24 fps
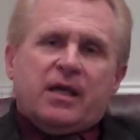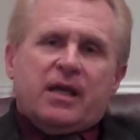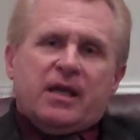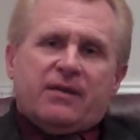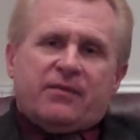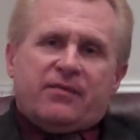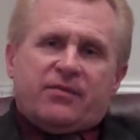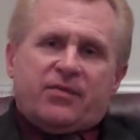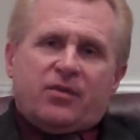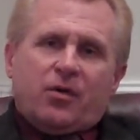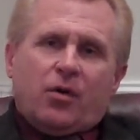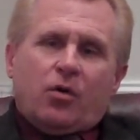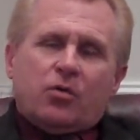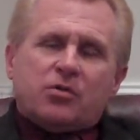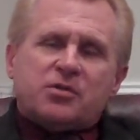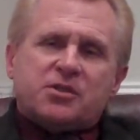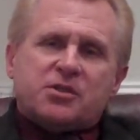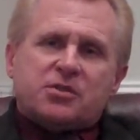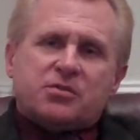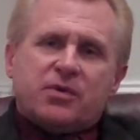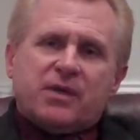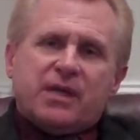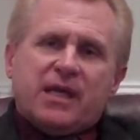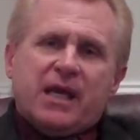If
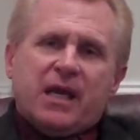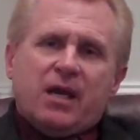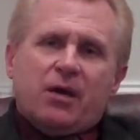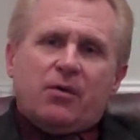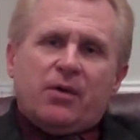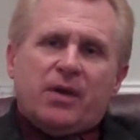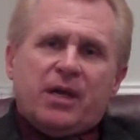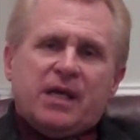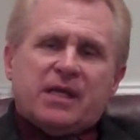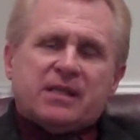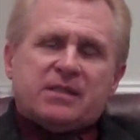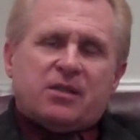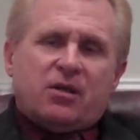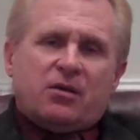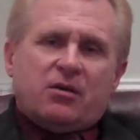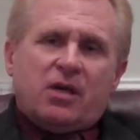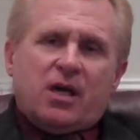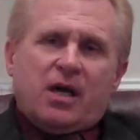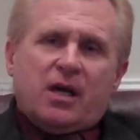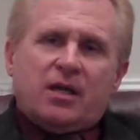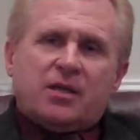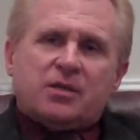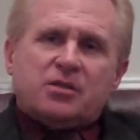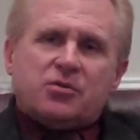those three areas are
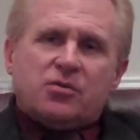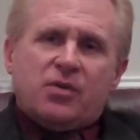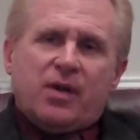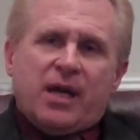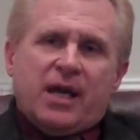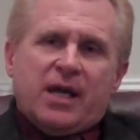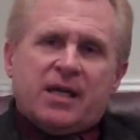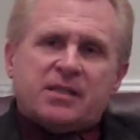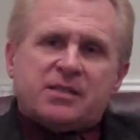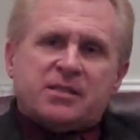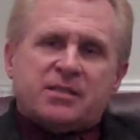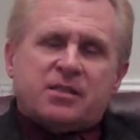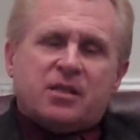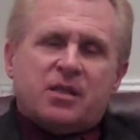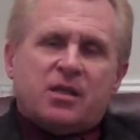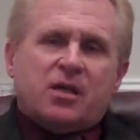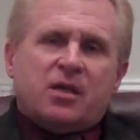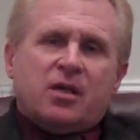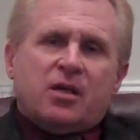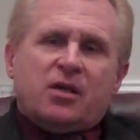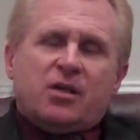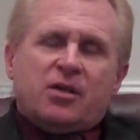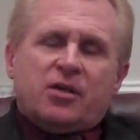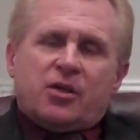not addressed,
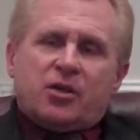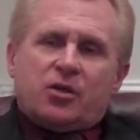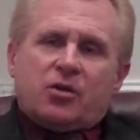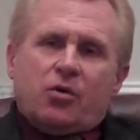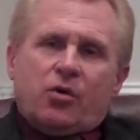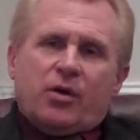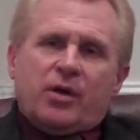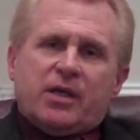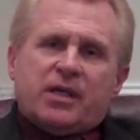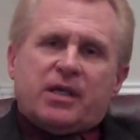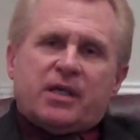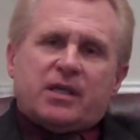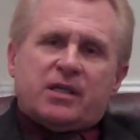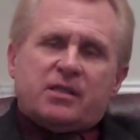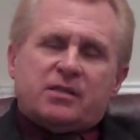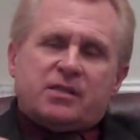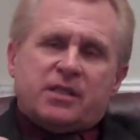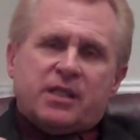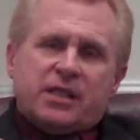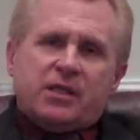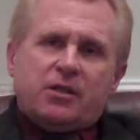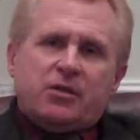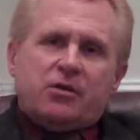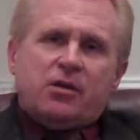you're going to
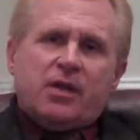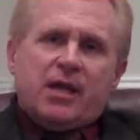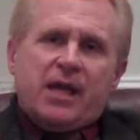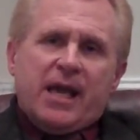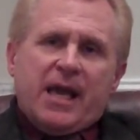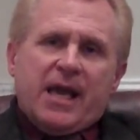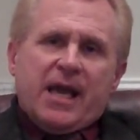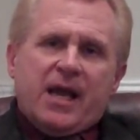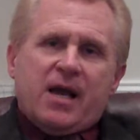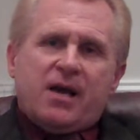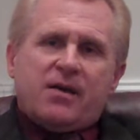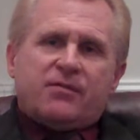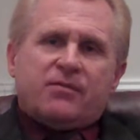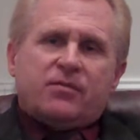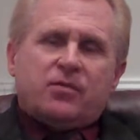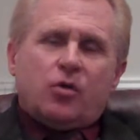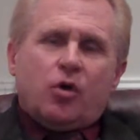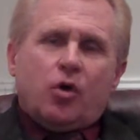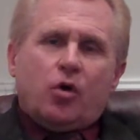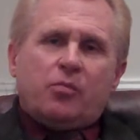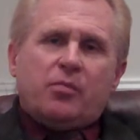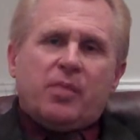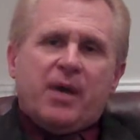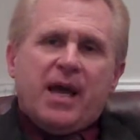continue to have
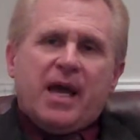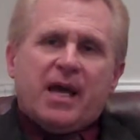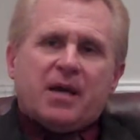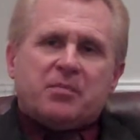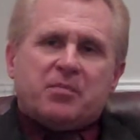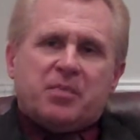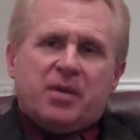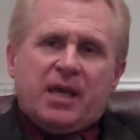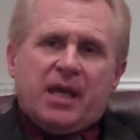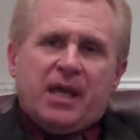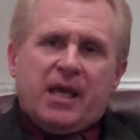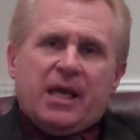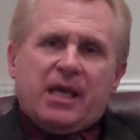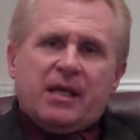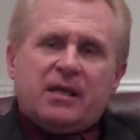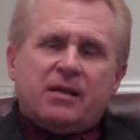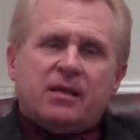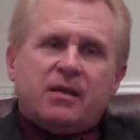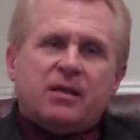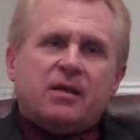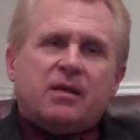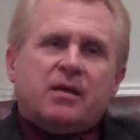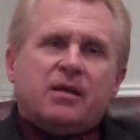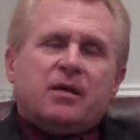low back
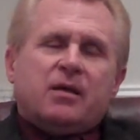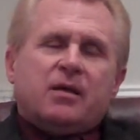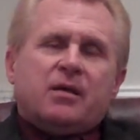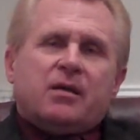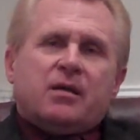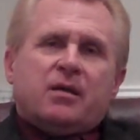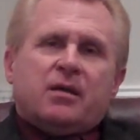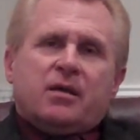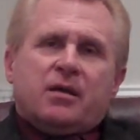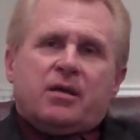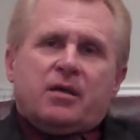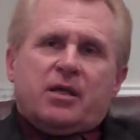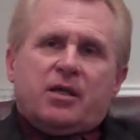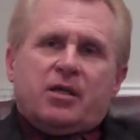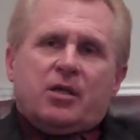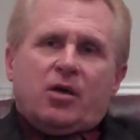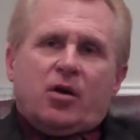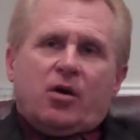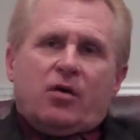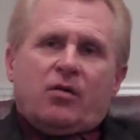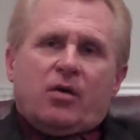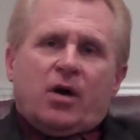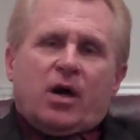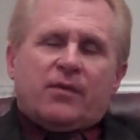pain,
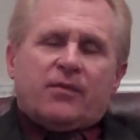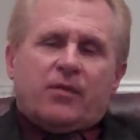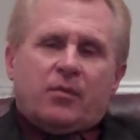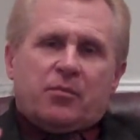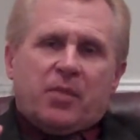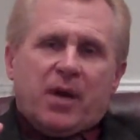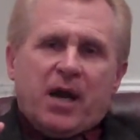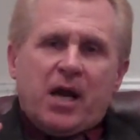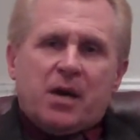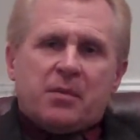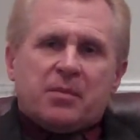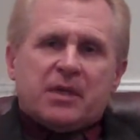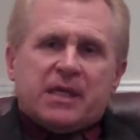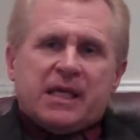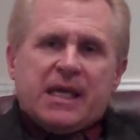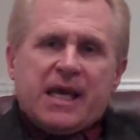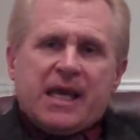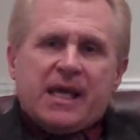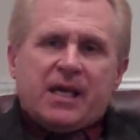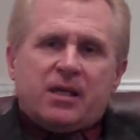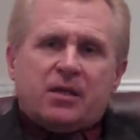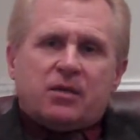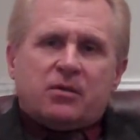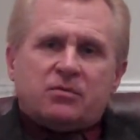of a
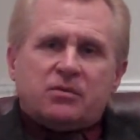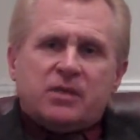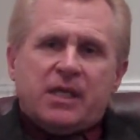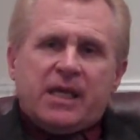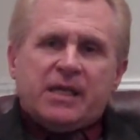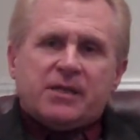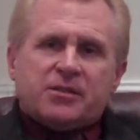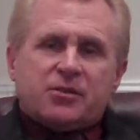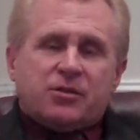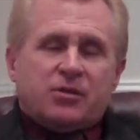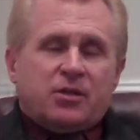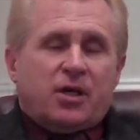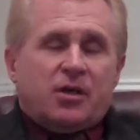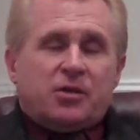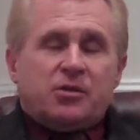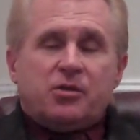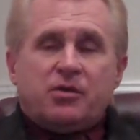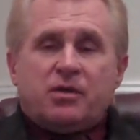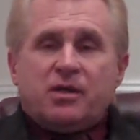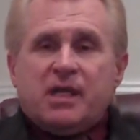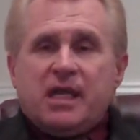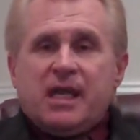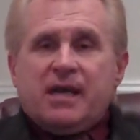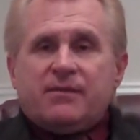biomechanical nature. Now, you
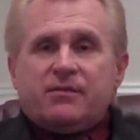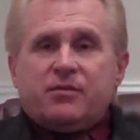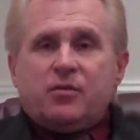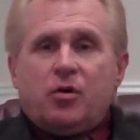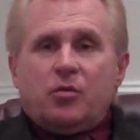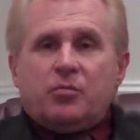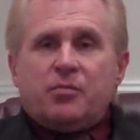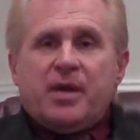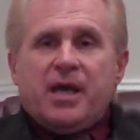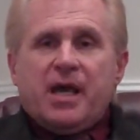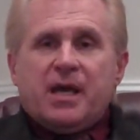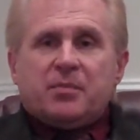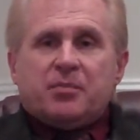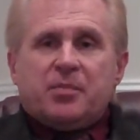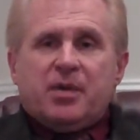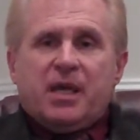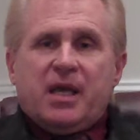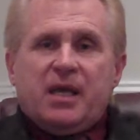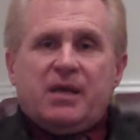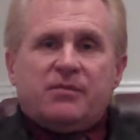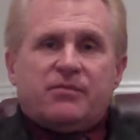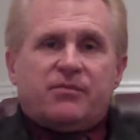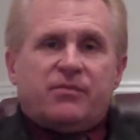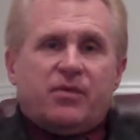can have low back
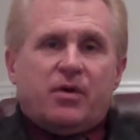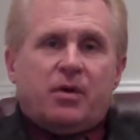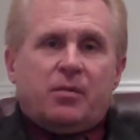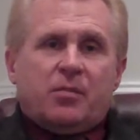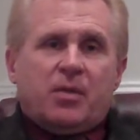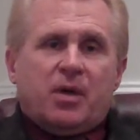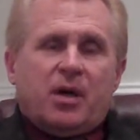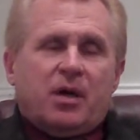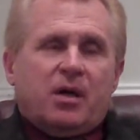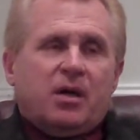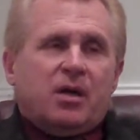pain from